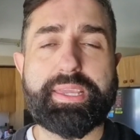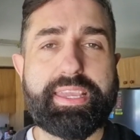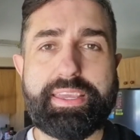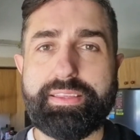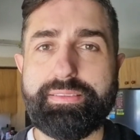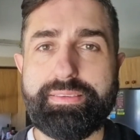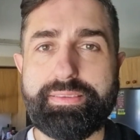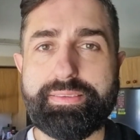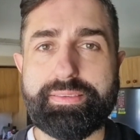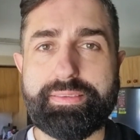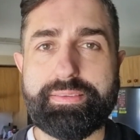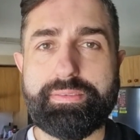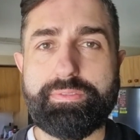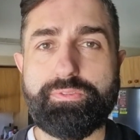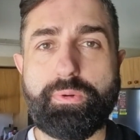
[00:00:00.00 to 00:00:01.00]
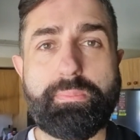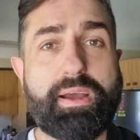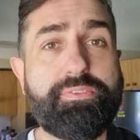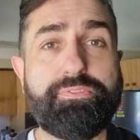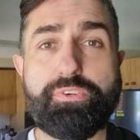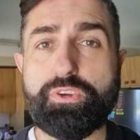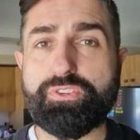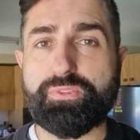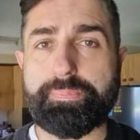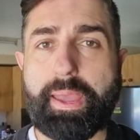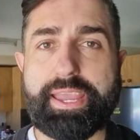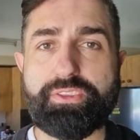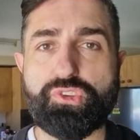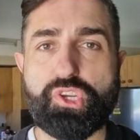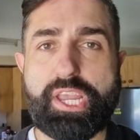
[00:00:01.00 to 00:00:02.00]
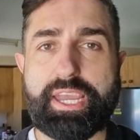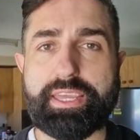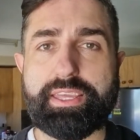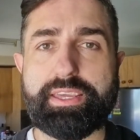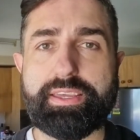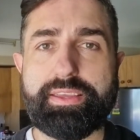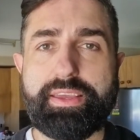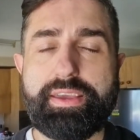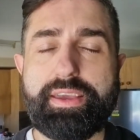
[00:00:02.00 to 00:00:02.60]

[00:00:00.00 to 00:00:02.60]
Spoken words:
begins, from my first paycheck,